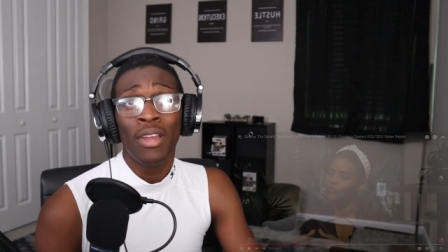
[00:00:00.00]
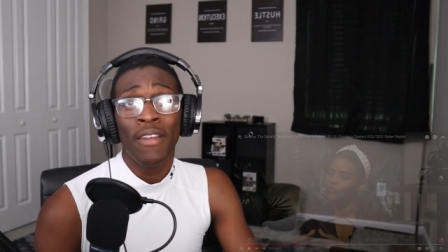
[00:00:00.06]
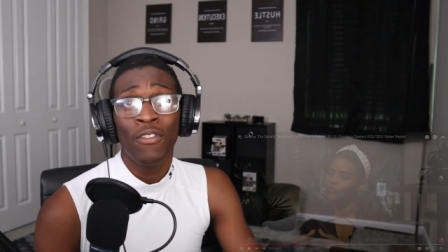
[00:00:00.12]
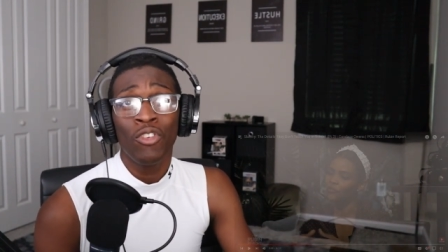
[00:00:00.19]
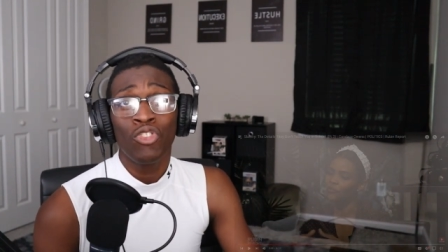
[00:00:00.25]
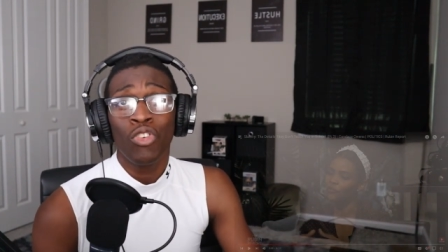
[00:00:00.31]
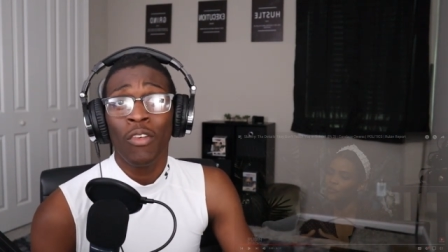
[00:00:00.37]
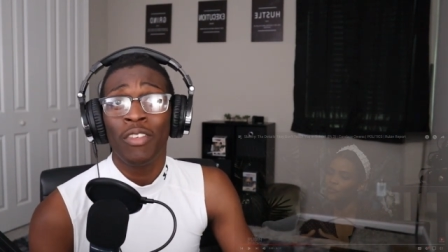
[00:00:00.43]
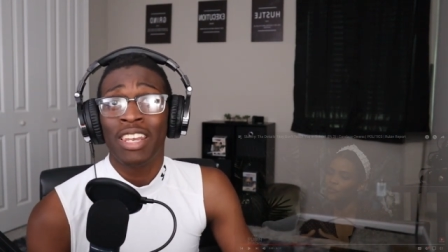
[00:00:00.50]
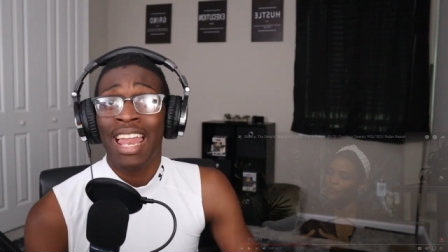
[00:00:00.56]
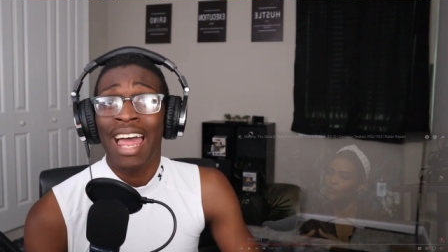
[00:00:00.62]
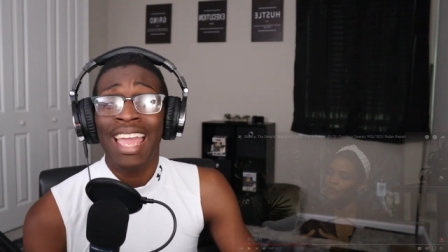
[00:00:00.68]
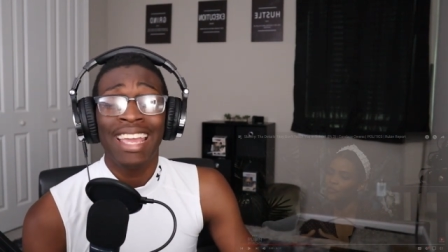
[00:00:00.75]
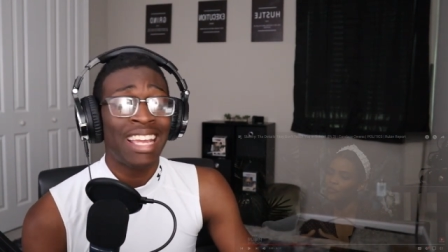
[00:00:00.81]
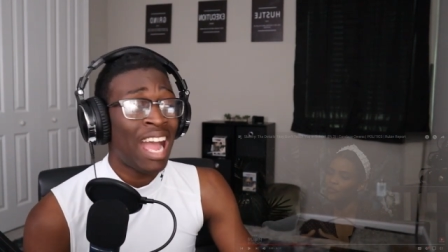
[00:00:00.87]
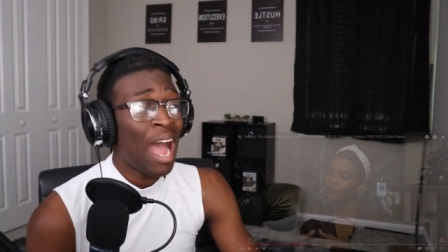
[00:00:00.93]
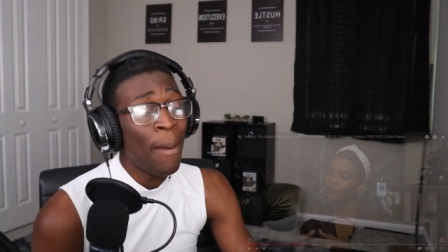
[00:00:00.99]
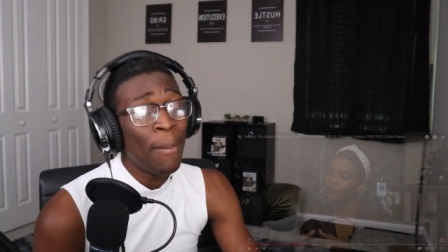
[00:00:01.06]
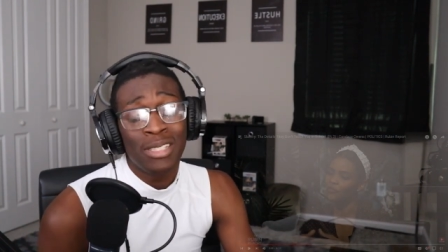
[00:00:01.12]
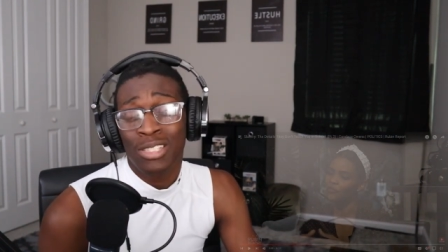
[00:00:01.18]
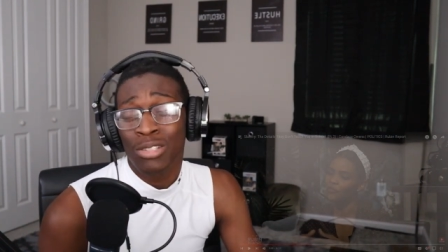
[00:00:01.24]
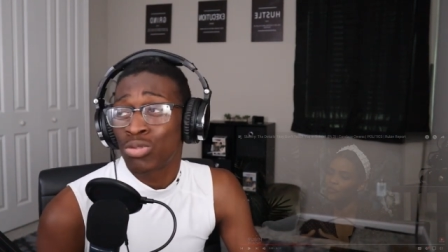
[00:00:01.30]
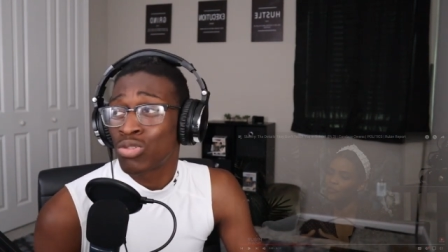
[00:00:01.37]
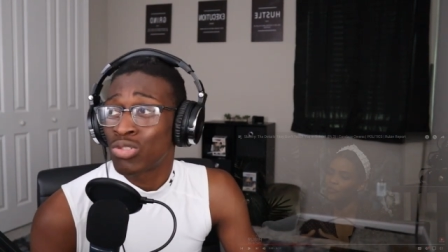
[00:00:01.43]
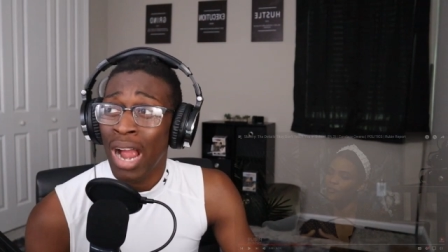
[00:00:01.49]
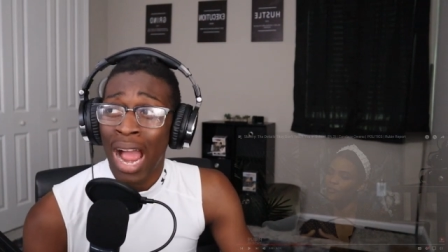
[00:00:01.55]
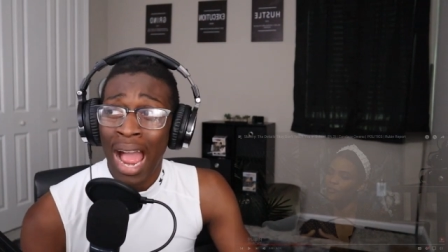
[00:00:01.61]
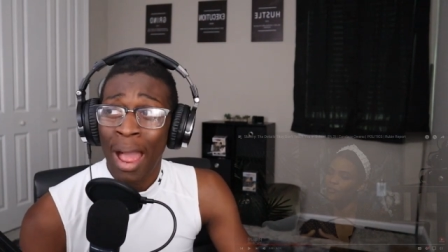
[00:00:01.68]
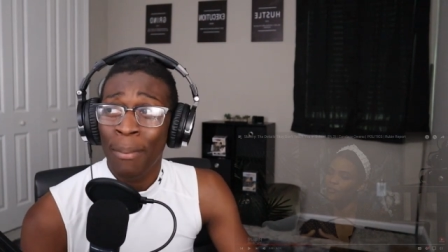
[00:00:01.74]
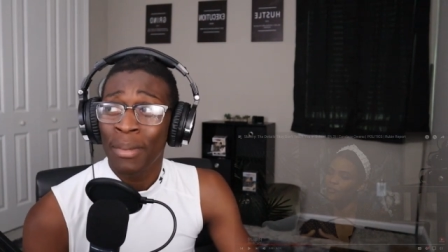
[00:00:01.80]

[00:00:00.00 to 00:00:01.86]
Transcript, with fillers: If you enjoyed, like, comment, subscribe.